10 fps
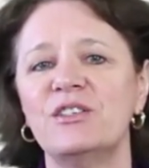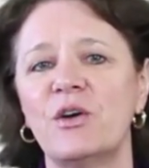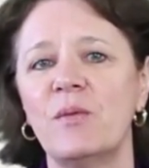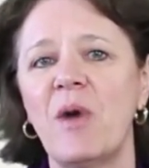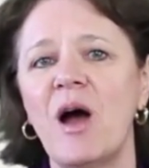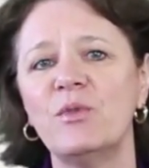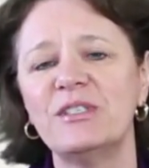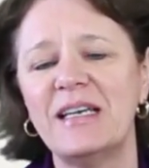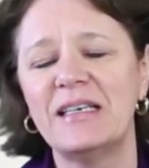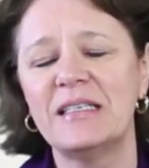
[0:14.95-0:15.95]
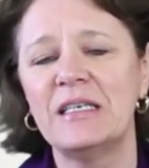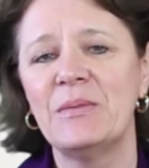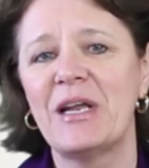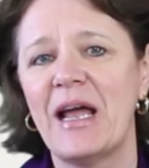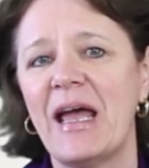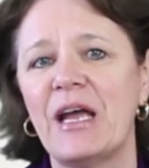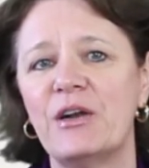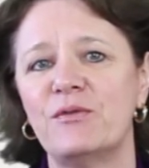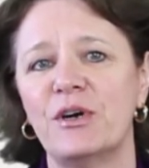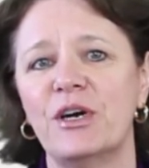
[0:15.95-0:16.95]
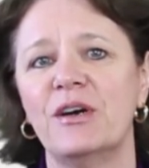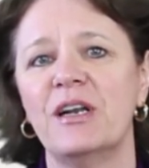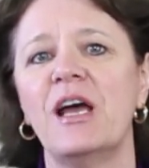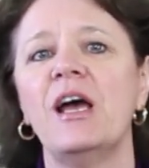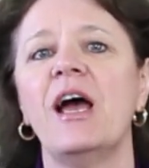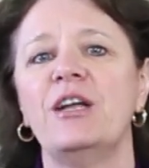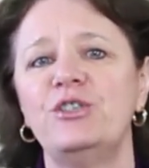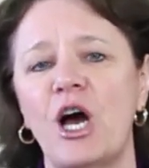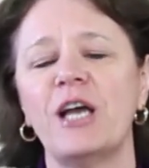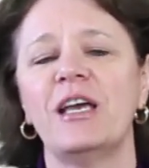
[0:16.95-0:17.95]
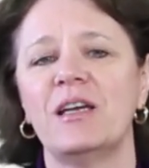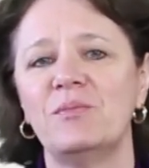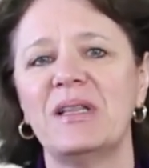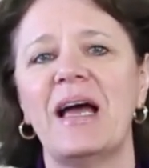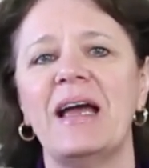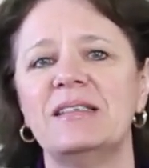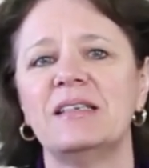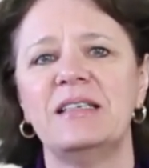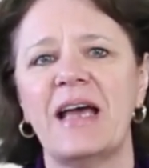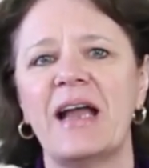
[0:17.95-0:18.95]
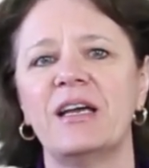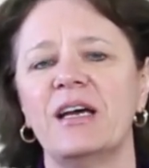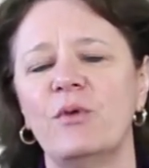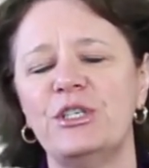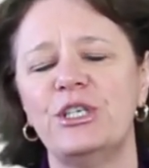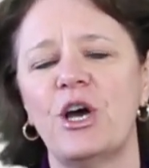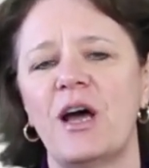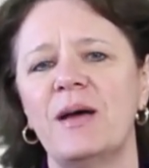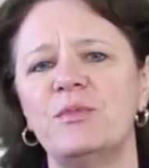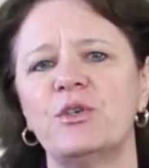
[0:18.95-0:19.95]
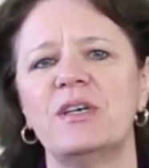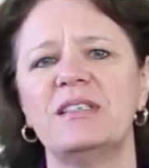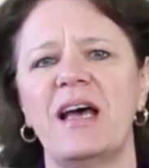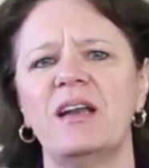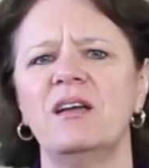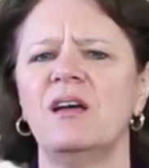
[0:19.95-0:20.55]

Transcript: So her mom was getting a little bit ahead of her and, and jogging in place, and Danica, when she caught up to her, said,